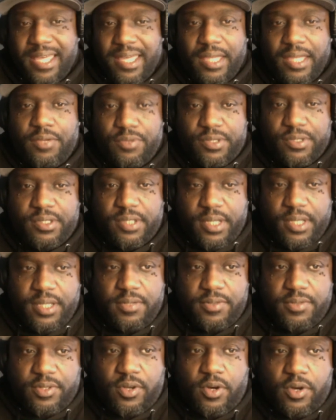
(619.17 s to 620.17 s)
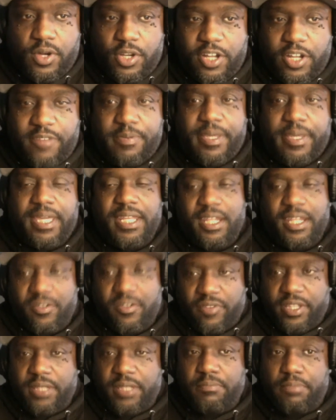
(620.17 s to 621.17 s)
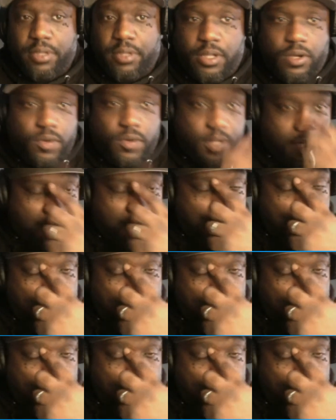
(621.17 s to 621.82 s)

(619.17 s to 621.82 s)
he was going off, but he didn't really blow up